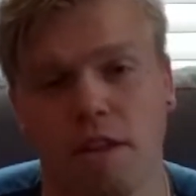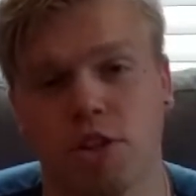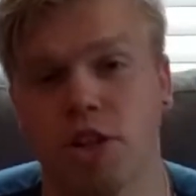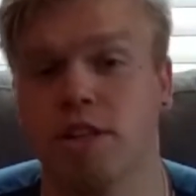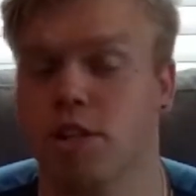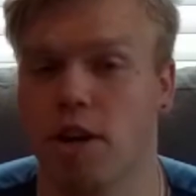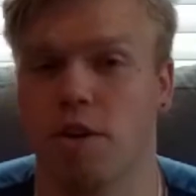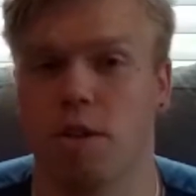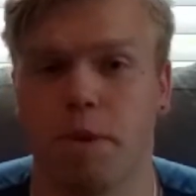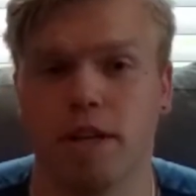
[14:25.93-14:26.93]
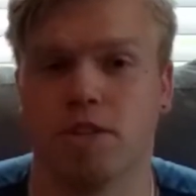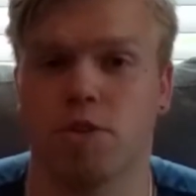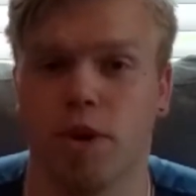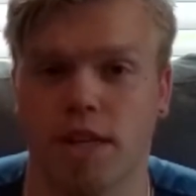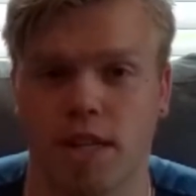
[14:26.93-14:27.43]
in general, the Pixel
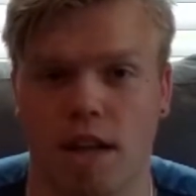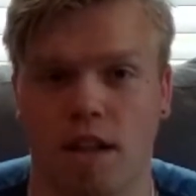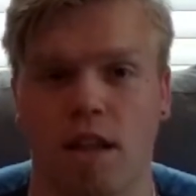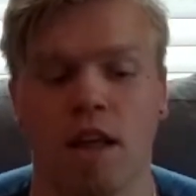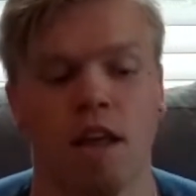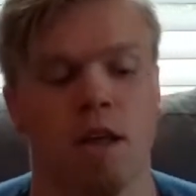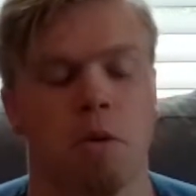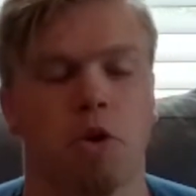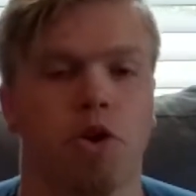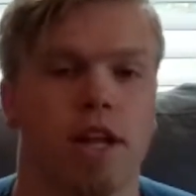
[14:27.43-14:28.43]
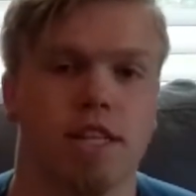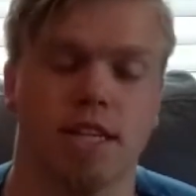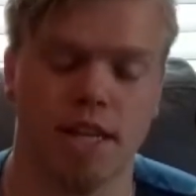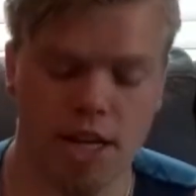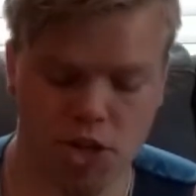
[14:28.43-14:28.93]
2 XL creates a
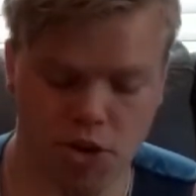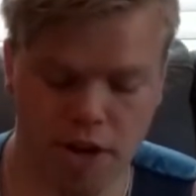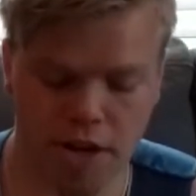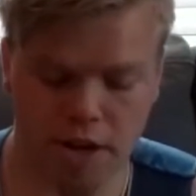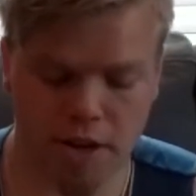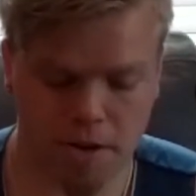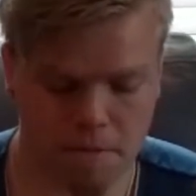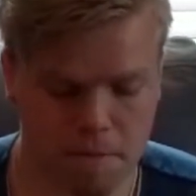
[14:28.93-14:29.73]
saturated,